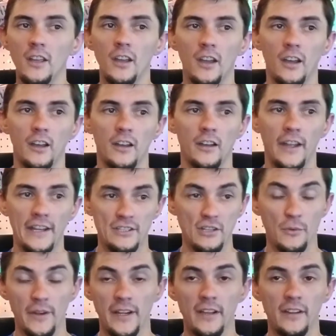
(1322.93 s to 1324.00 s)
I actually
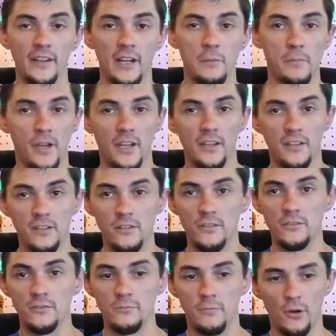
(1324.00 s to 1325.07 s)
went out and I bought
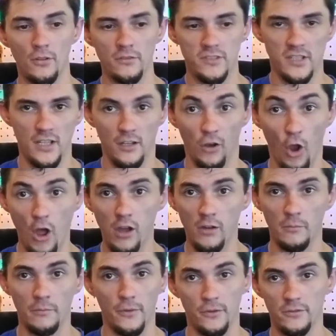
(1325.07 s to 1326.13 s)
new bolts, long
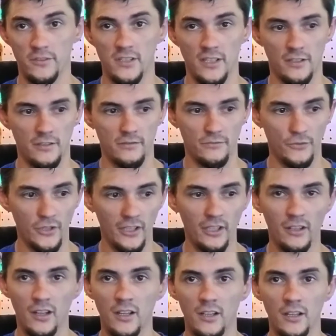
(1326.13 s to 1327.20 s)
bolts, like really
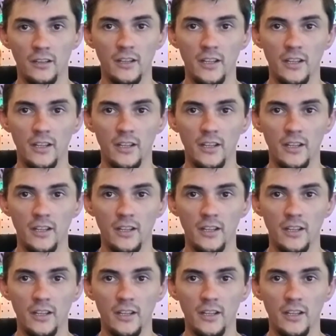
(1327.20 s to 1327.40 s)
long,